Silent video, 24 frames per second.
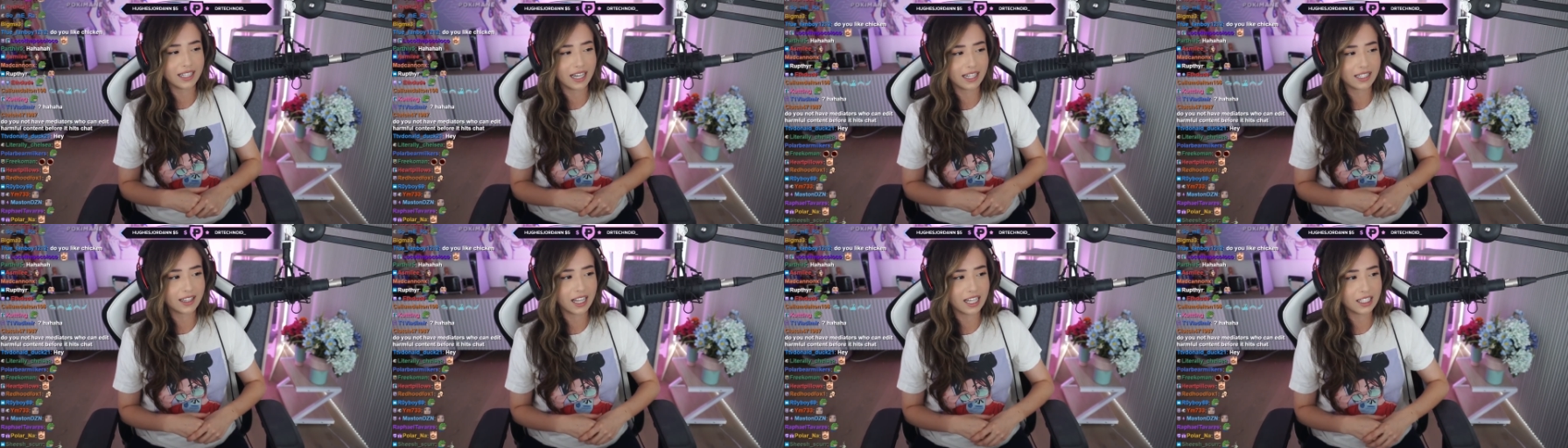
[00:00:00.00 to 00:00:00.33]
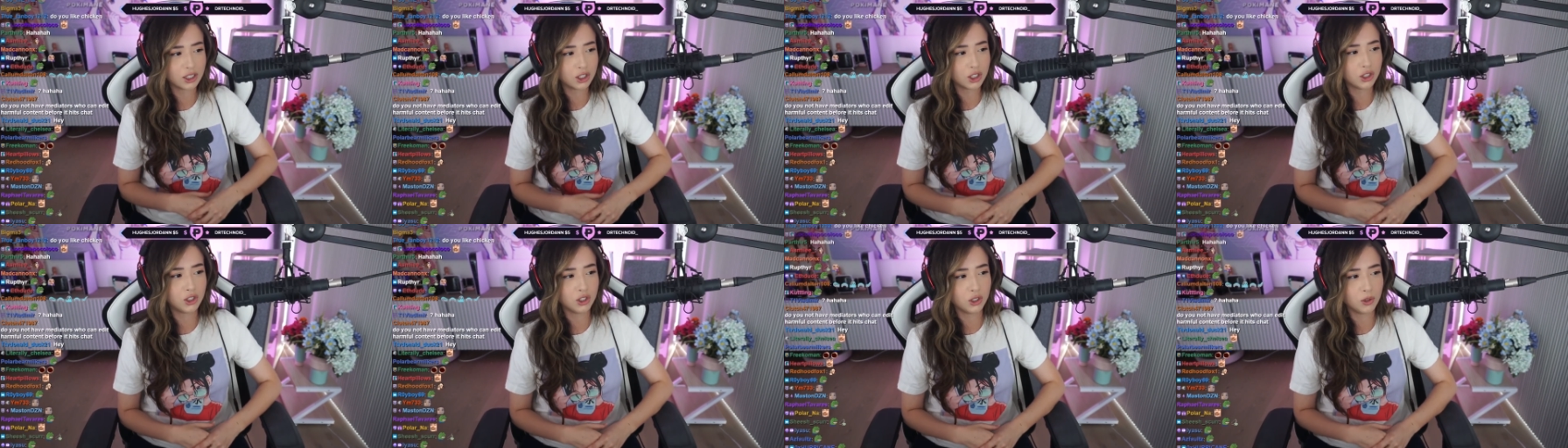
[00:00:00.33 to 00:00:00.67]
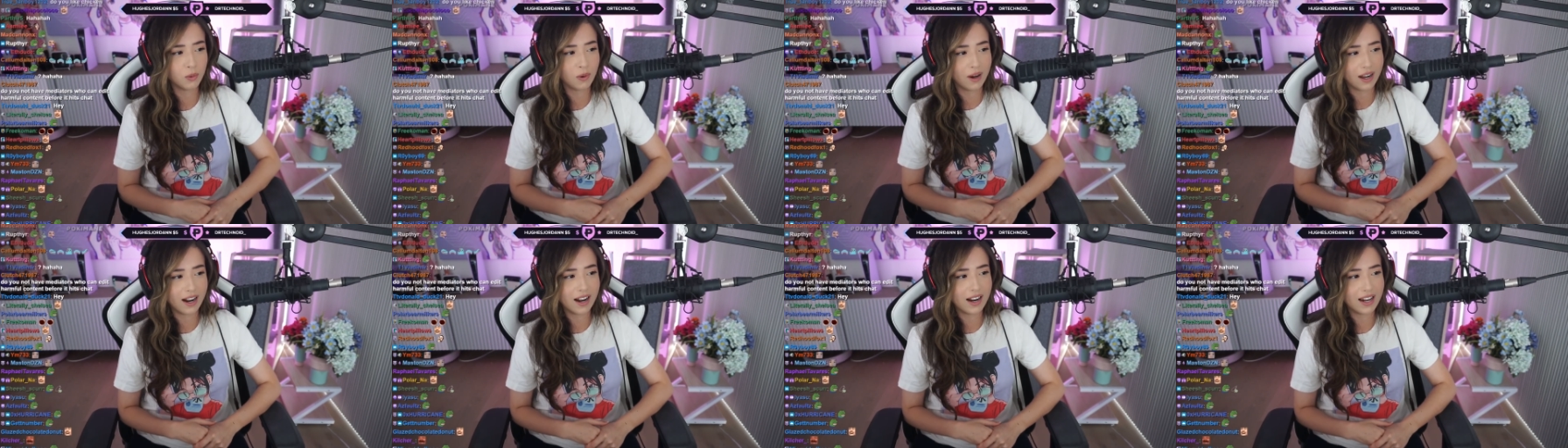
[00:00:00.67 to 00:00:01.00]
Like they should do
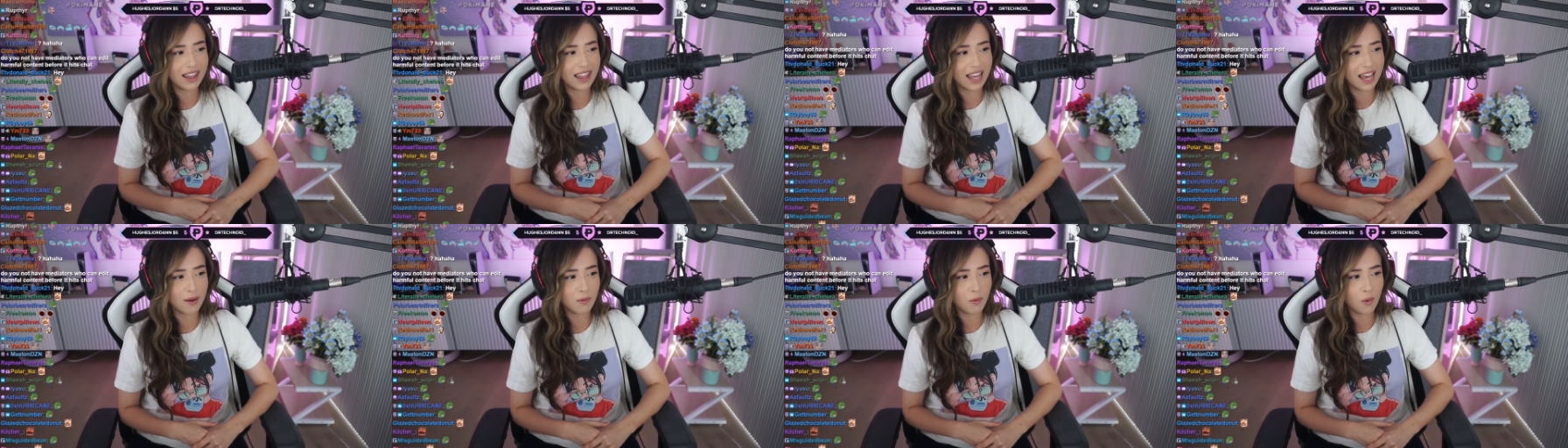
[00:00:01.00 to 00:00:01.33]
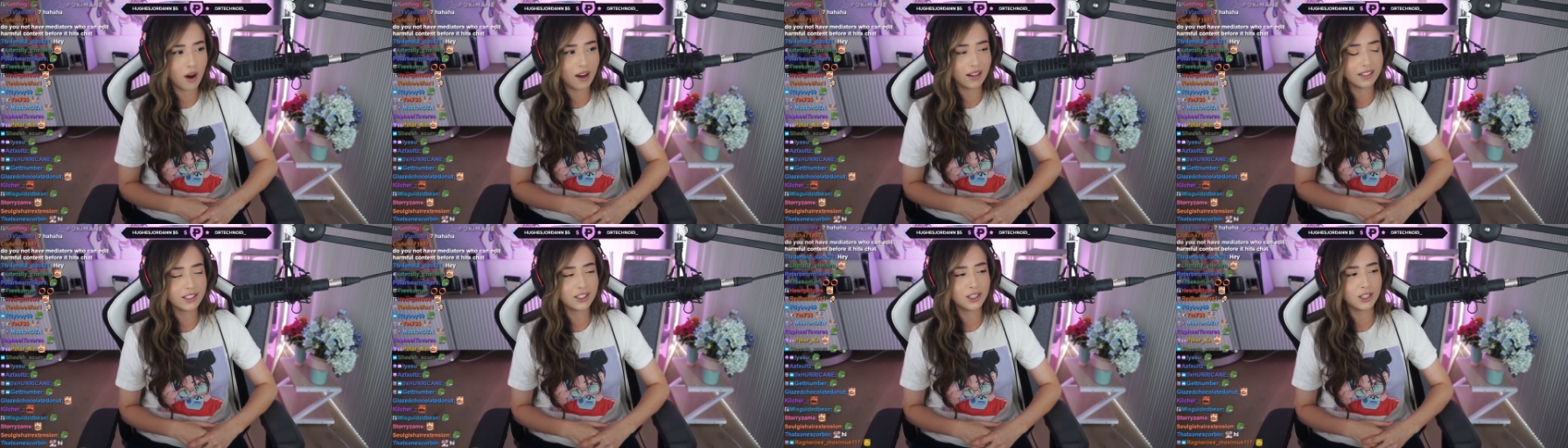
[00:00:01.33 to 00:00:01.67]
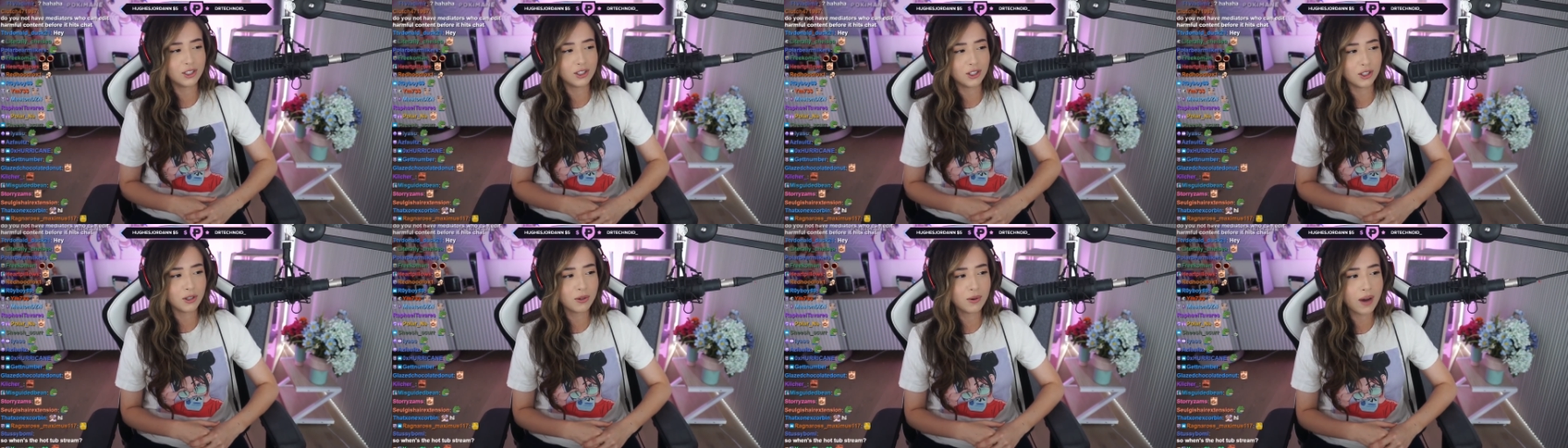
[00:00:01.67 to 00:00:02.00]
what they want to
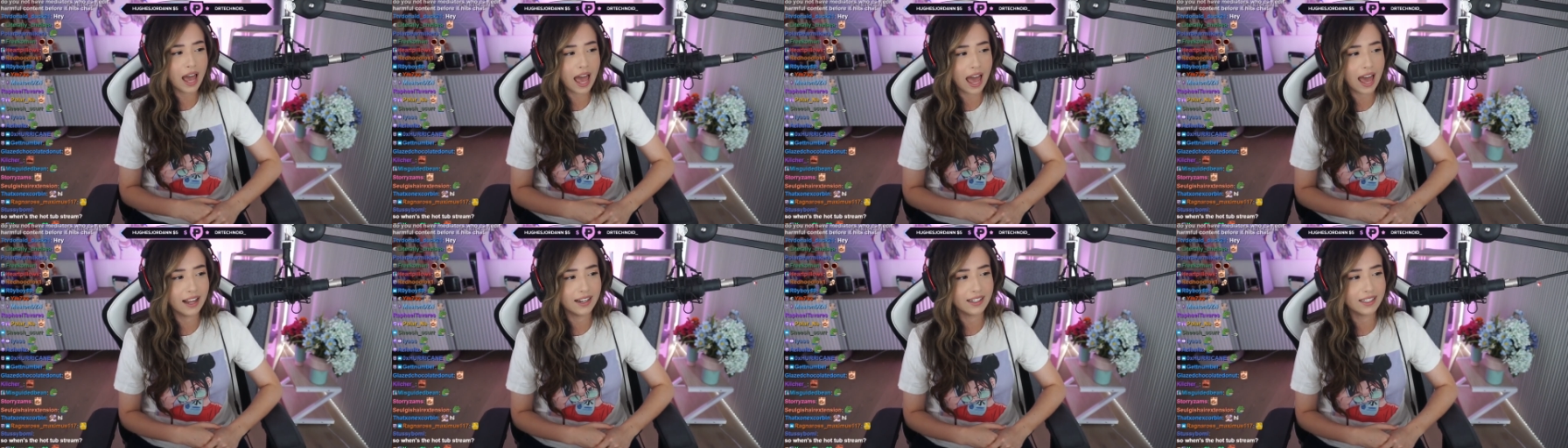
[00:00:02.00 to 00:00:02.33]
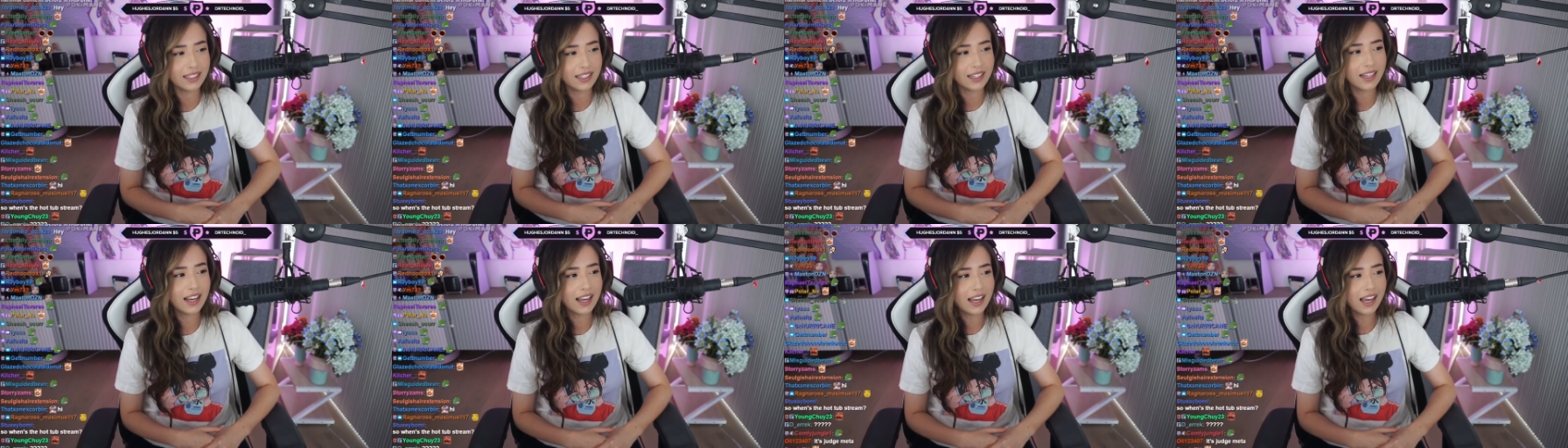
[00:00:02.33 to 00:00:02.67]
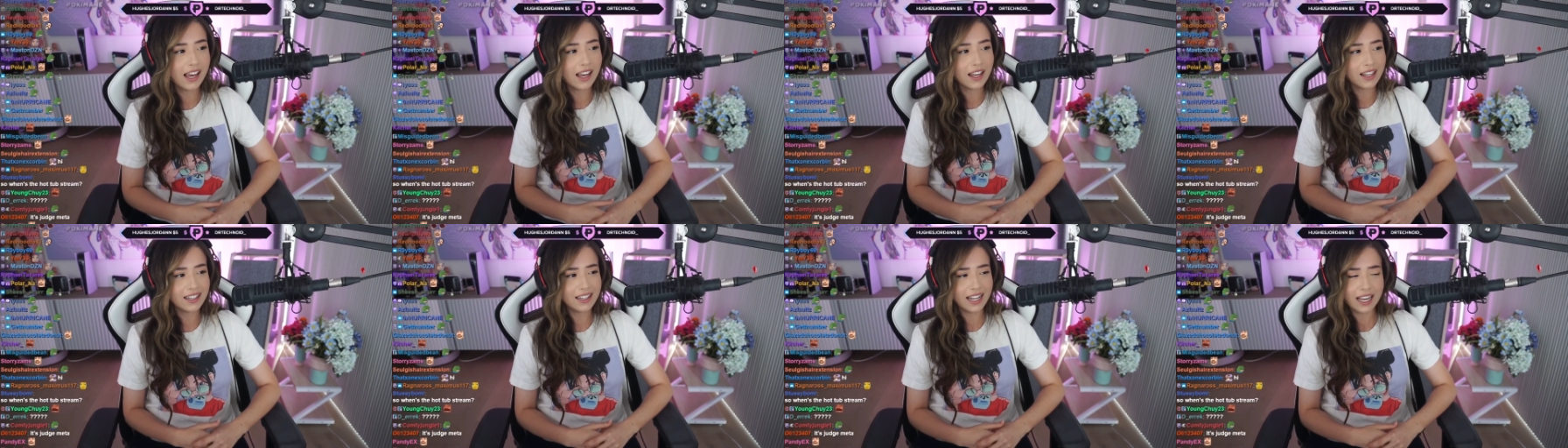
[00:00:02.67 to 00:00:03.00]
do and
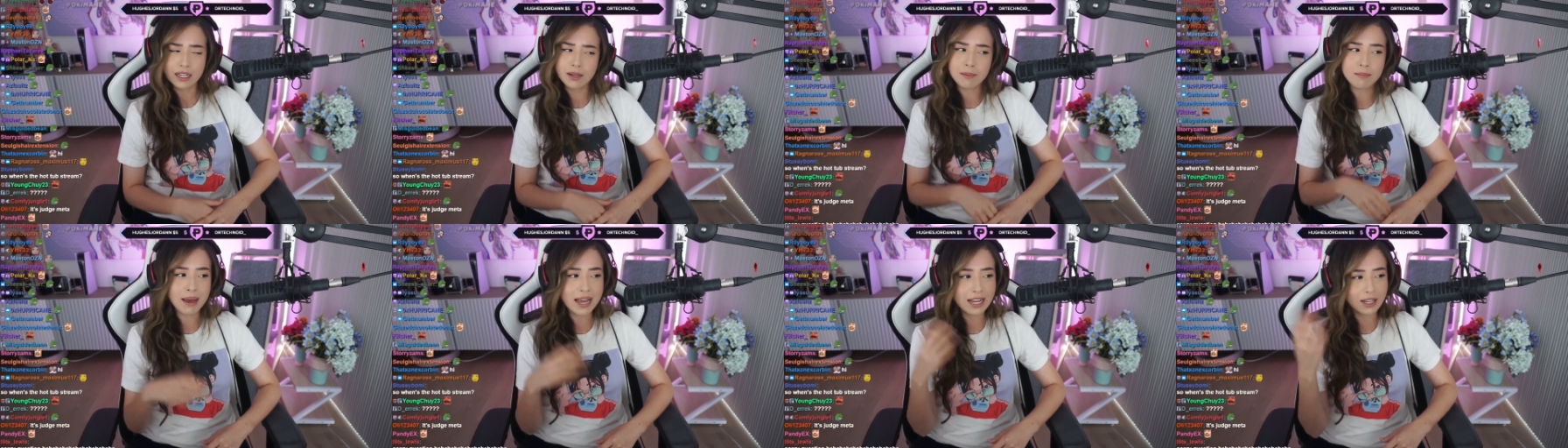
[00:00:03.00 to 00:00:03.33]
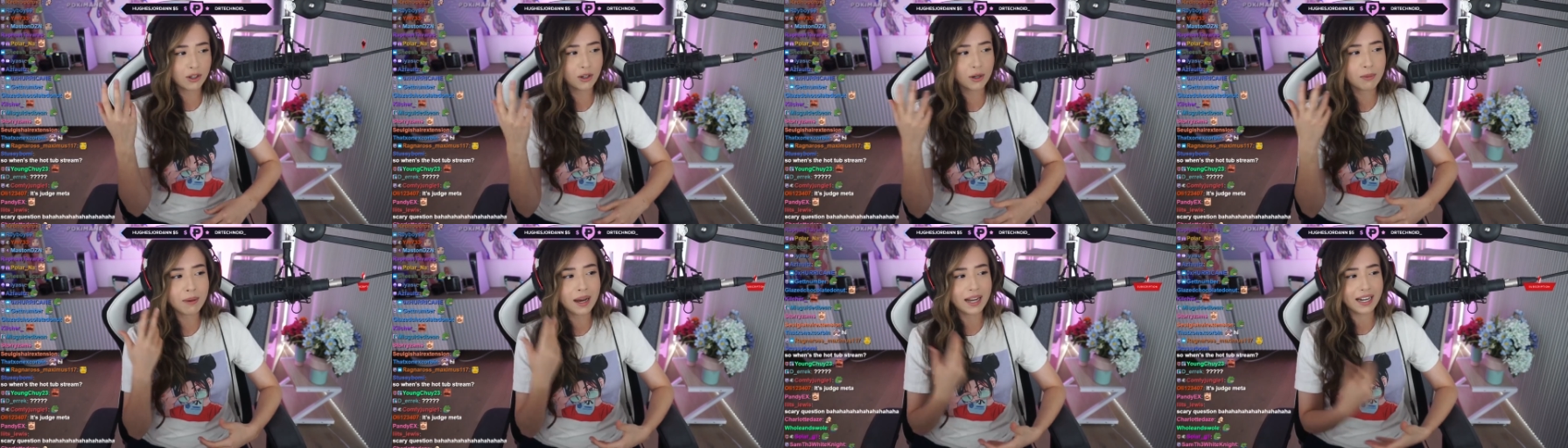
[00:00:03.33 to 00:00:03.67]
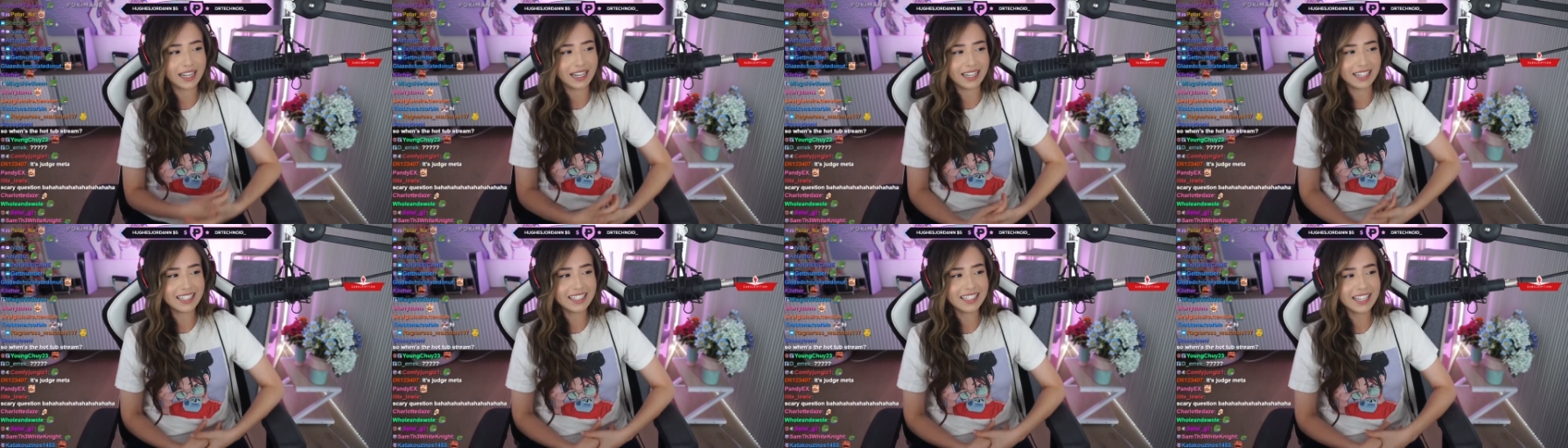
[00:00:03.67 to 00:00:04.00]
like make your
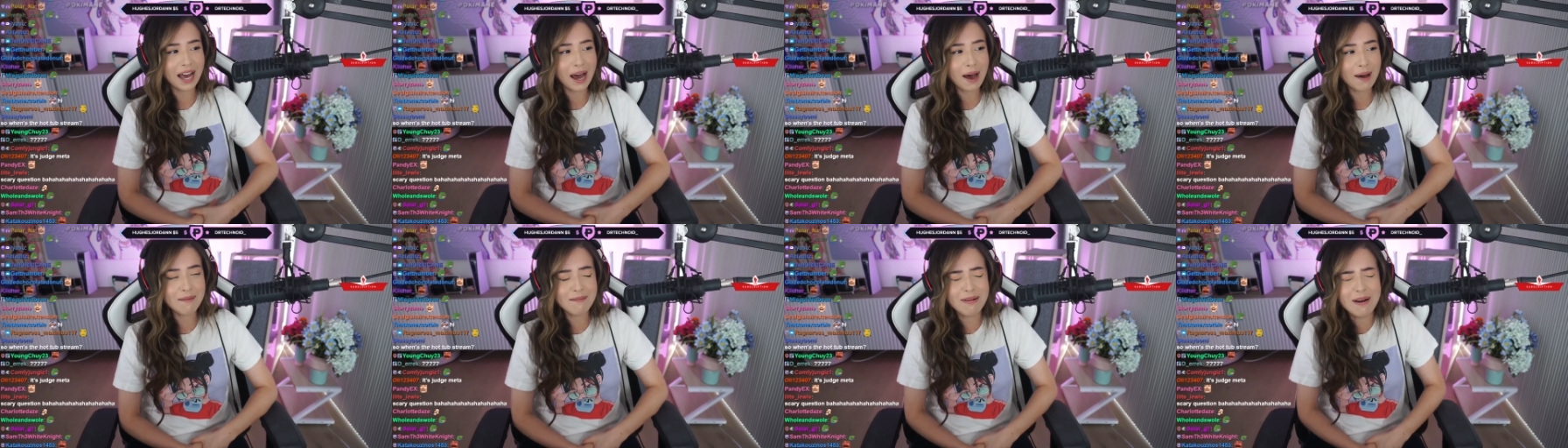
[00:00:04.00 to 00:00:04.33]
money. Yep.